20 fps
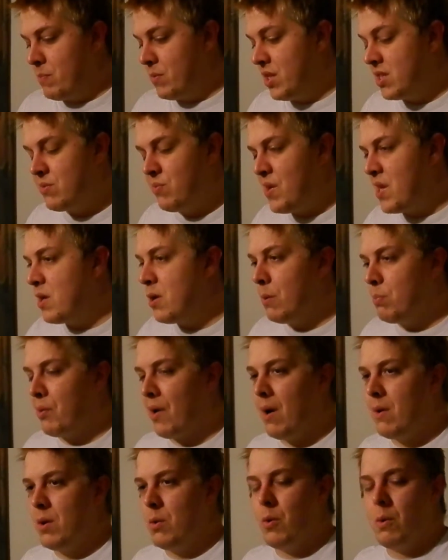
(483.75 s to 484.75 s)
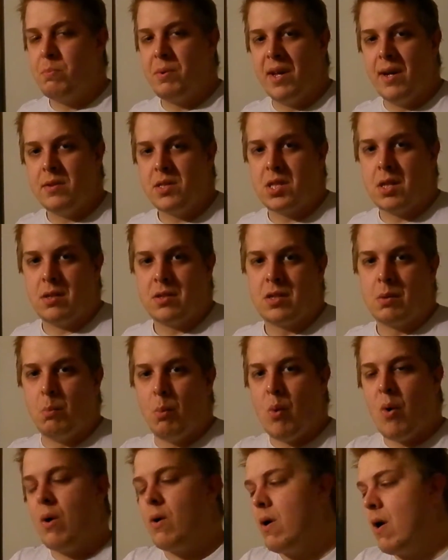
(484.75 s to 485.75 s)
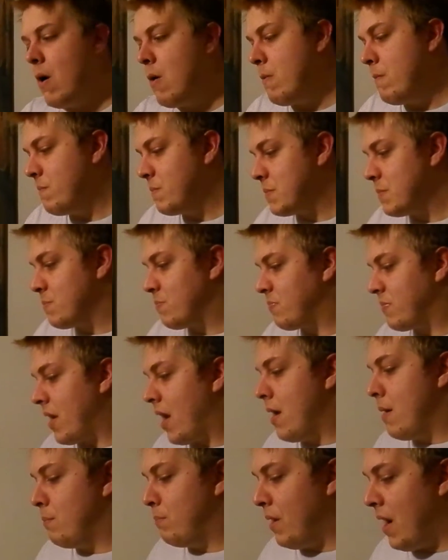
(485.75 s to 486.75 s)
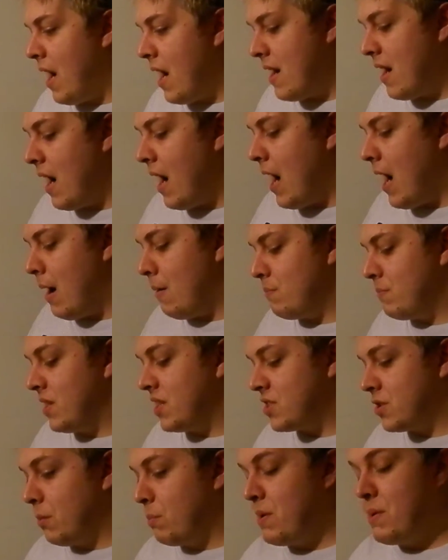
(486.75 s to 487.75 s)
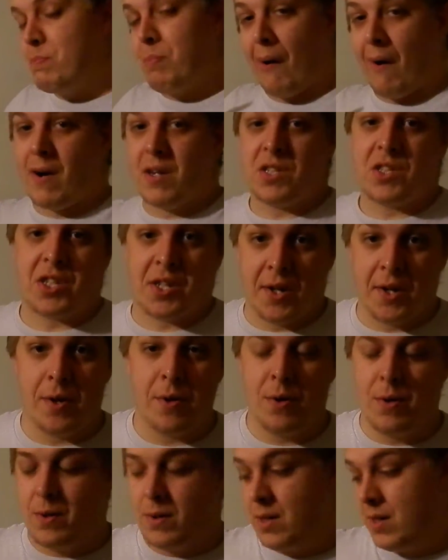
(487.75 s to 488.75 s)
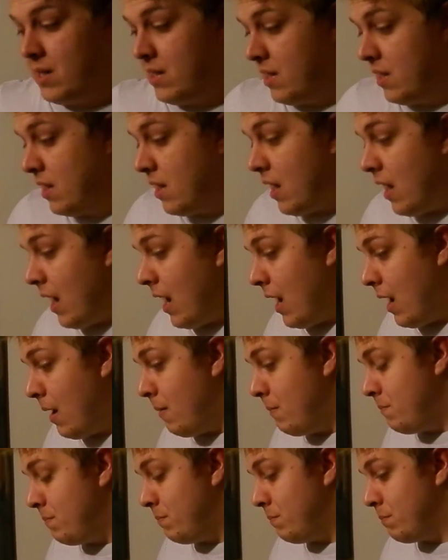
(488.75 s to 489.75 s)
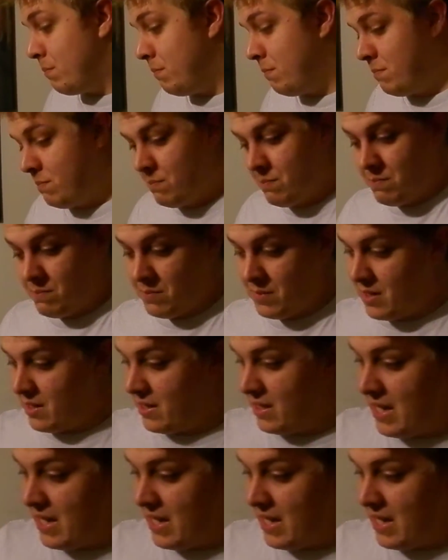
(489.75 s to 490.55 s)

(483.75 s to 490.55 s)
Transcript: This video probably won't be out till tomorrow, but um, this will be part two. Um, plastic